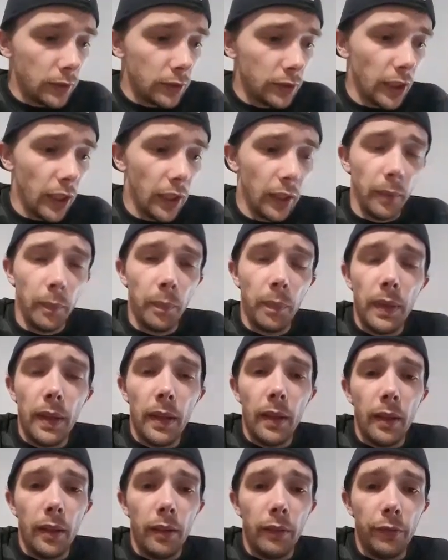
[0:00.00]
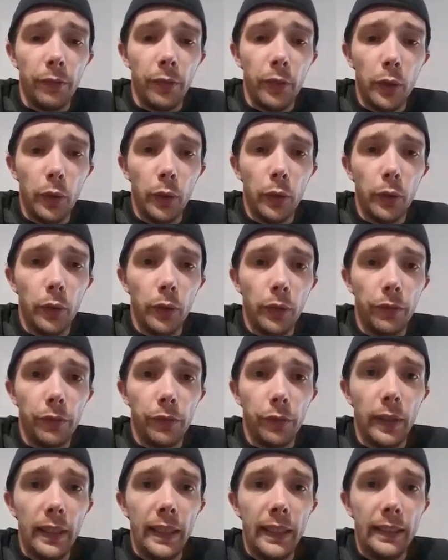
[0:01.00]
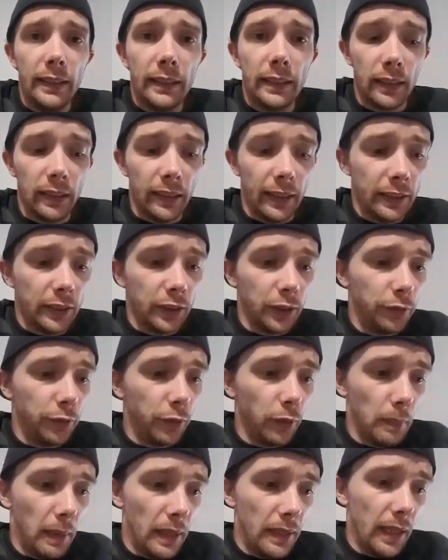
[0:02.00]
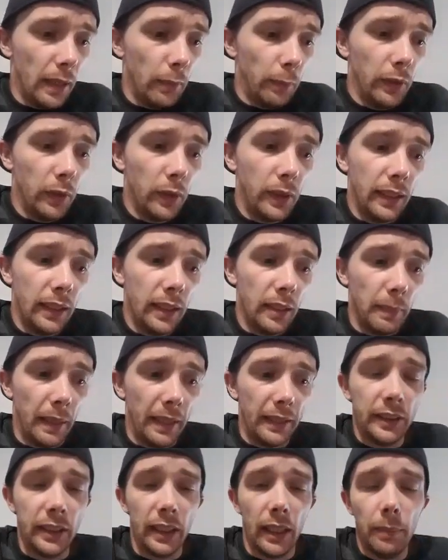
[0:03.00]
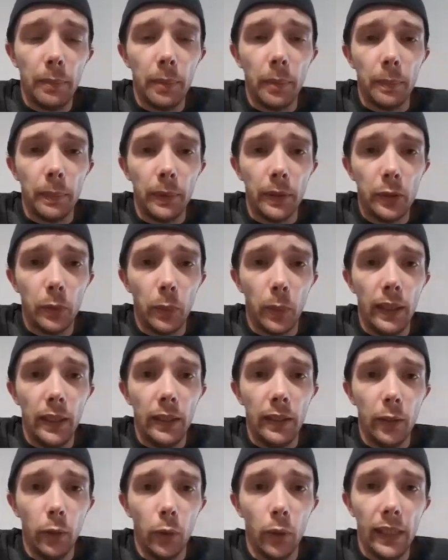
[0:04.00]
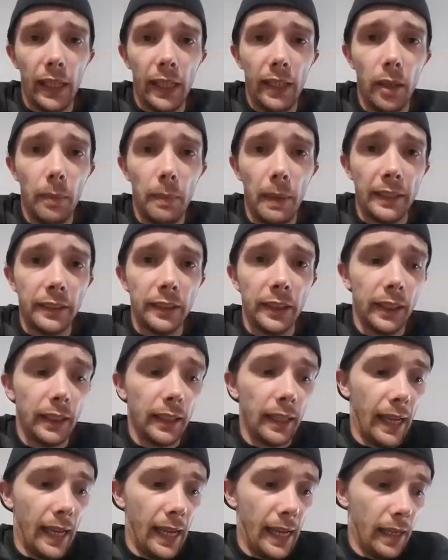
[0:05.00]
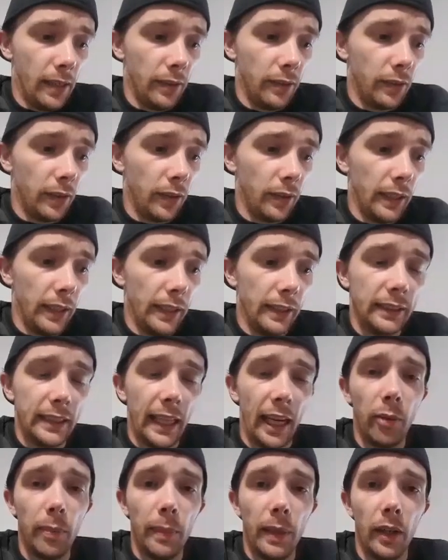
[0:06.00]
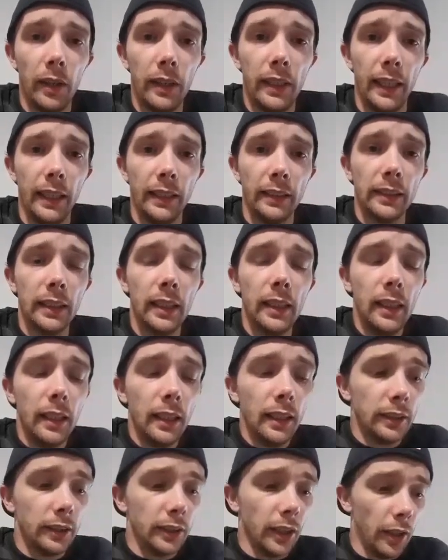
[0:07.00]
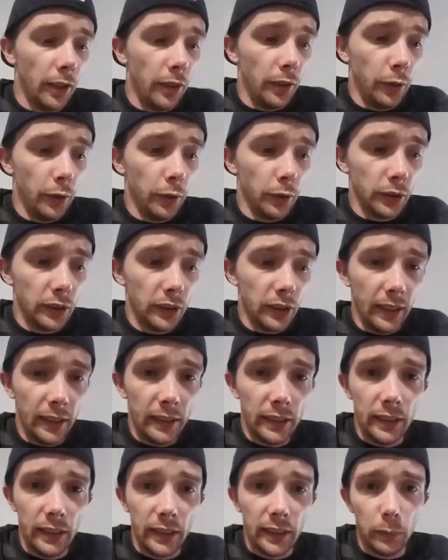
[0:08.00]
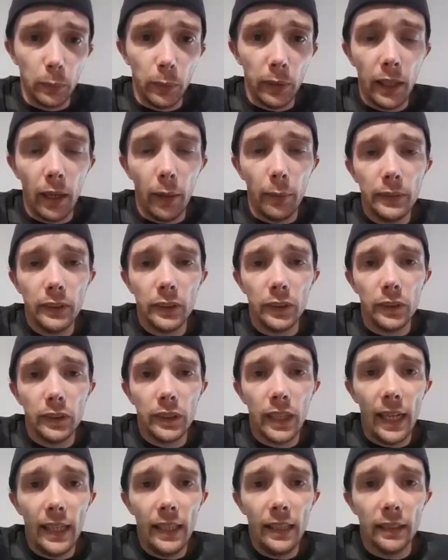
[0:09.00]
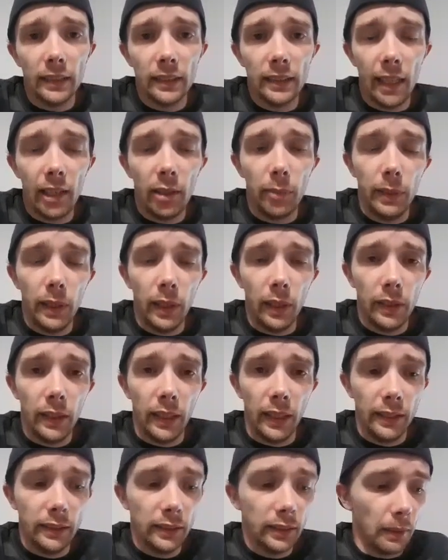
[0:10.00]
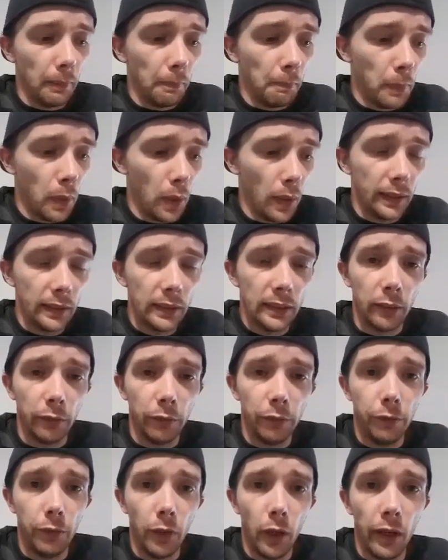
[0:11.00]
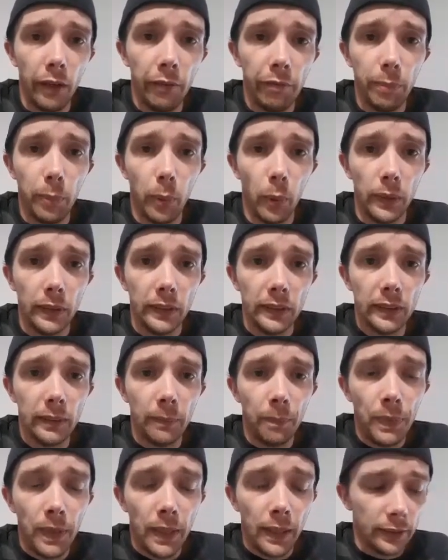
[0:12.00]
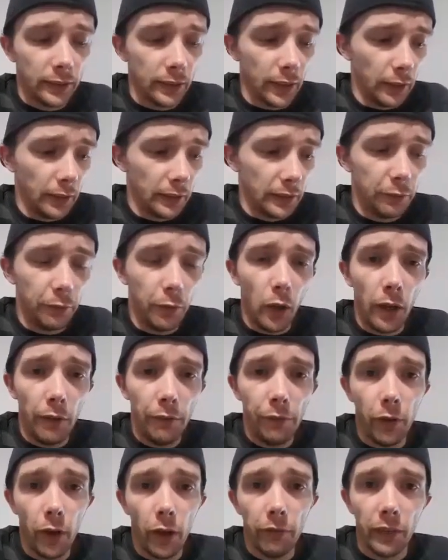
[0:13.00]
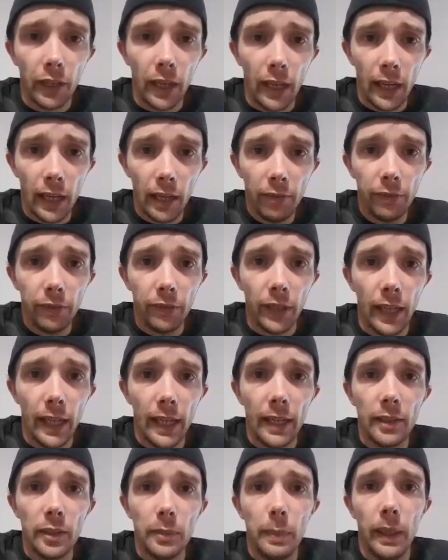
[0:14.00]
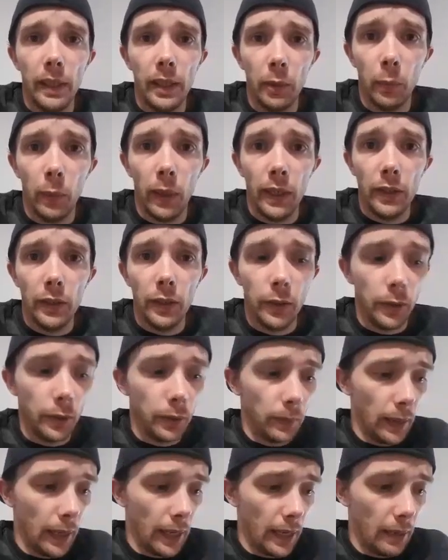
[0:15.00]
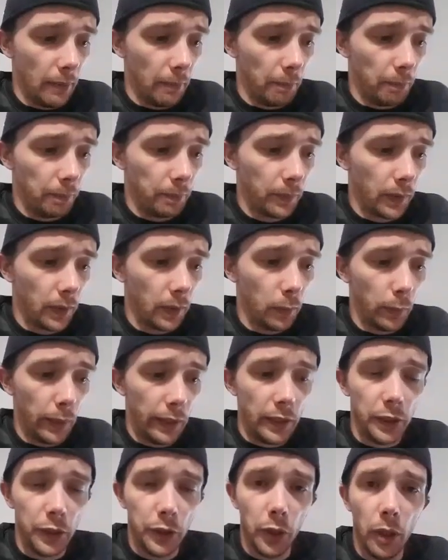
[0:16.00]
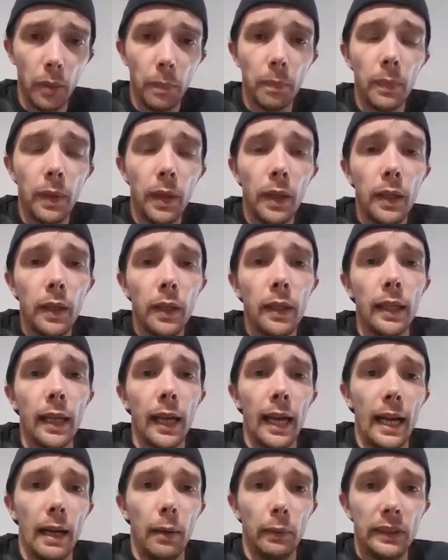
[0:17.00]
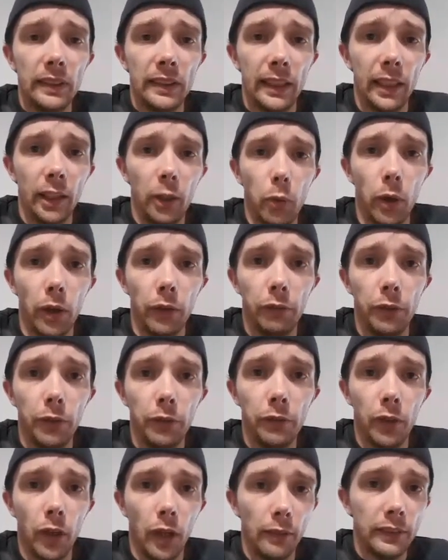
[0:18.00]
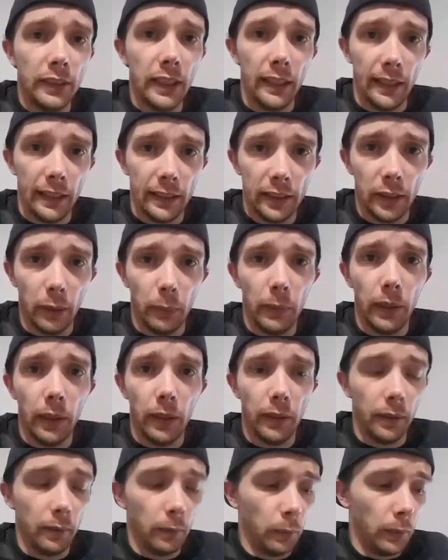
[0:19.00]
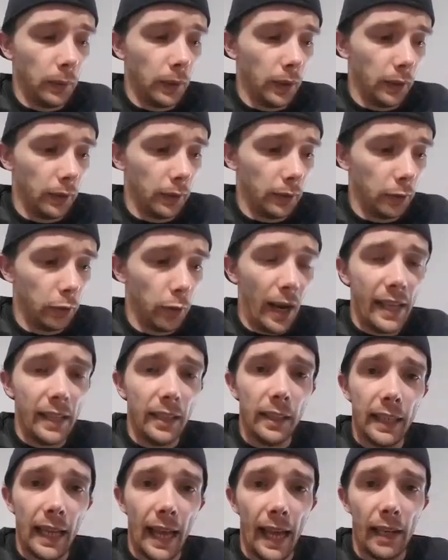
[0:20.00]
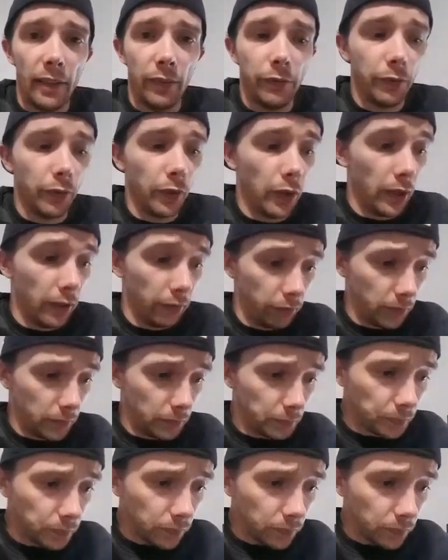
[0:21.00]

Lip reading: So, for your free selection for Monday, we're looking at the matchup between the Orlando Magic and the Sacramento Kings. So your selection is we're going to take the Sacramento Kings minus the 5 points. So it's 5, 5.5, depending where you shop. We're seeing quite a few fives out there, so we're gonna grade it at 5.